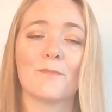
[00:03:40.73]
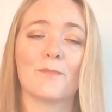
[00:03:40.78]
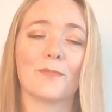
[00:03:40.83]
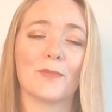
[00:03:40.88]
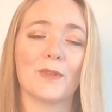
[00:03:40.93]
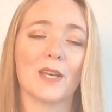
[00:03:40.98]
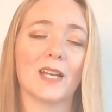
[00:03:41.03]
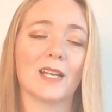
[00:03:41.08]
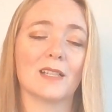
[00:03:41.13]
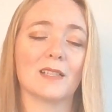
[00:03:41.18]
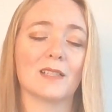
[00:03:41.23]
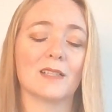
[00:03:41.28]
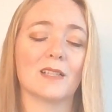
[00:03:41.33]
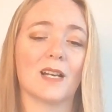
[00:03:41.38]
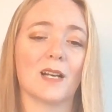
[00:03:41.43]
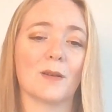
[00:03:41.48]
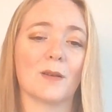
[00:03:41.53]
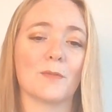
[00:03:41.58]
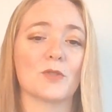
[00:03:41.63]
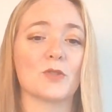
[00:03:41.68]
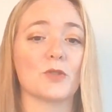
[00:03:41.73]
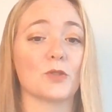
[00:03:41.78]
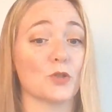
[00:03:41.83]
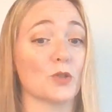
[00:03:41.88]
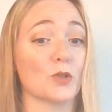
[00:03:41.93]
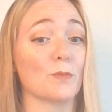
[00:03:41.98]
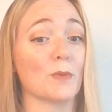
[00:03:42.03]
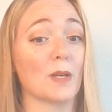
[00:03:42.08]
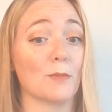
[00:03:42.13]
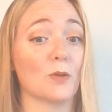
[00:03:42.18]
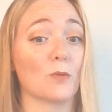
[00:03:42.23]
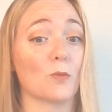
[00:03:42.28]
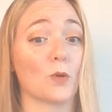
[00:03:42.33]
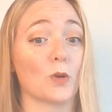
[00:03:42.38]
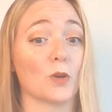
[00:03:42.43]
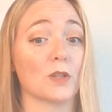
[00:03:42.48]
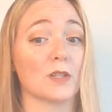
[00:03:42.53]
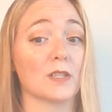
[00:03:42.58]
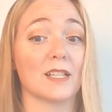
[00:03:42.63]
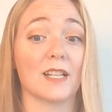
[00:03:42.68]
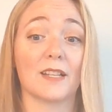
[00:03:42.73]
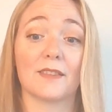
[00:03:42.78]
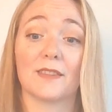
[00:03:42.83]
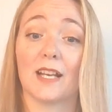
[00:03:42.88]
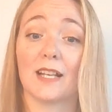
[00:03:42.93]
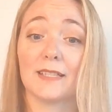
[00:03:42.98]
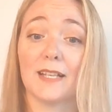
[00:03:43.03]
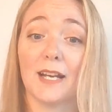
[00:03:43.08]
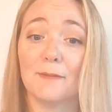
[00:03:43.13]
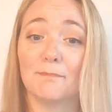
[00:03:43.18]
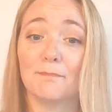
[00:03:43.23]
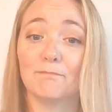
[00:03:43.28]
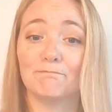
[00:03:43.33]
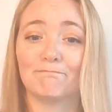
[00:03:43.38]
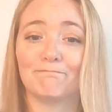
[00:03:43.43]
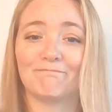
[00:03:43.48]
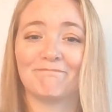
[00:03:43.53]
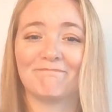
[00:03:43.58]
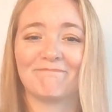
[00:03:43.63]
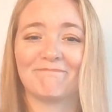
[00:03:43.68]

then surgery may be warranted at that time.